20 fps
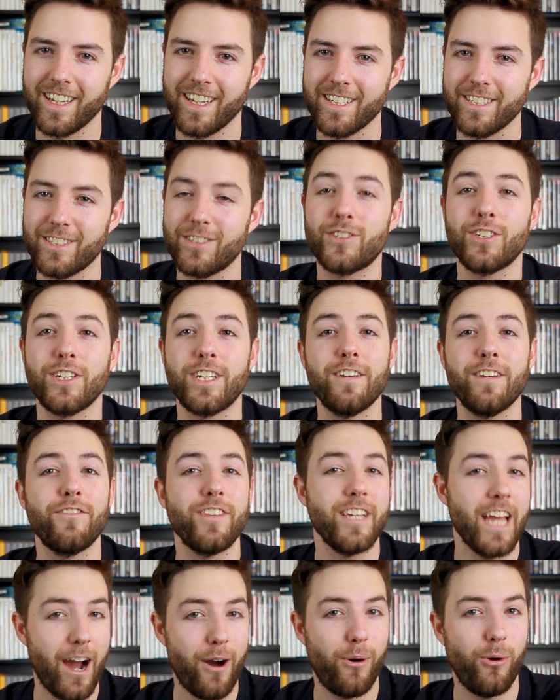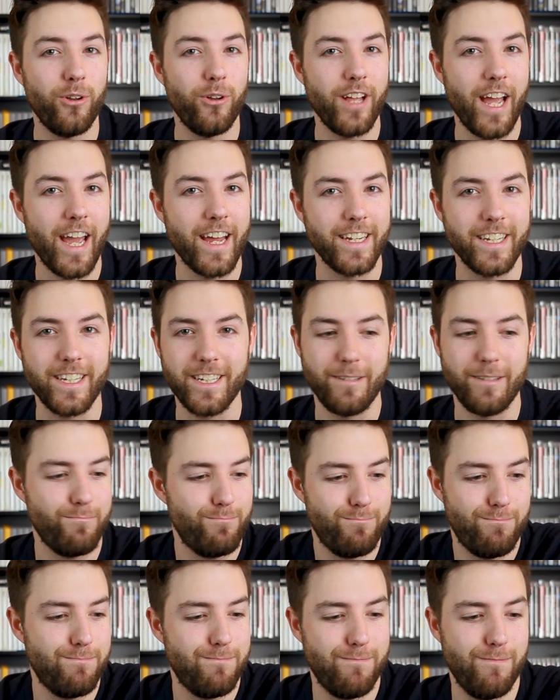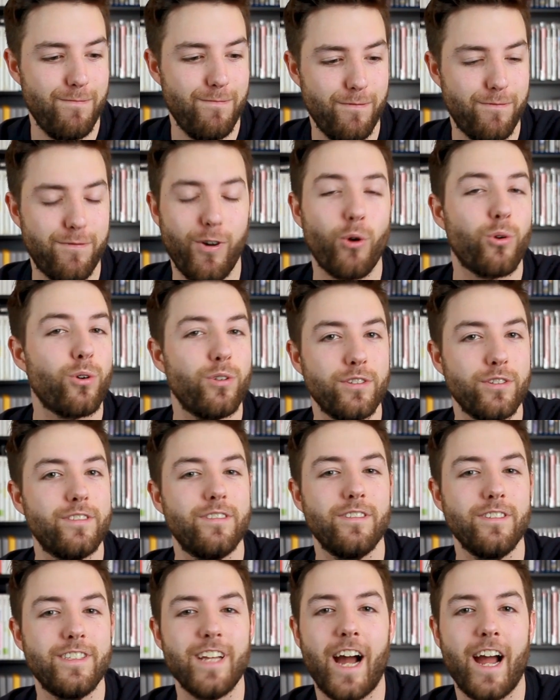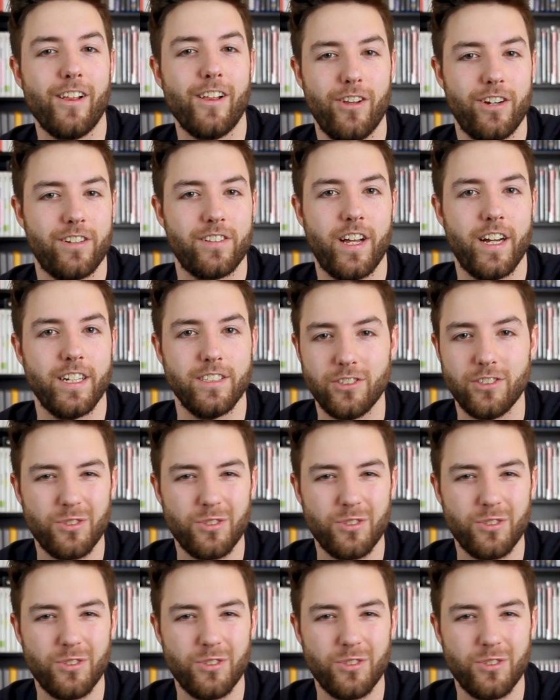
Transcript: is to give the owl any vocal dialogue lines.